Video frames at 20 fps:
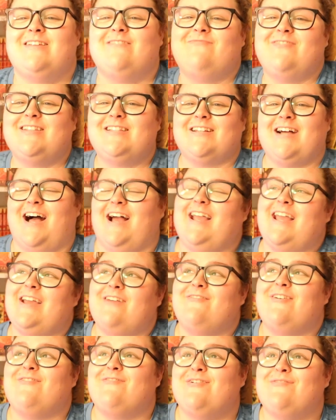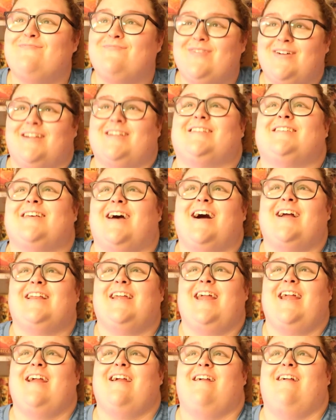to be talking about my books
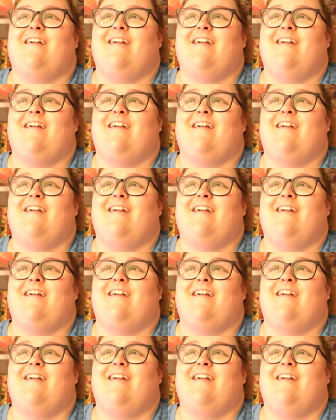on here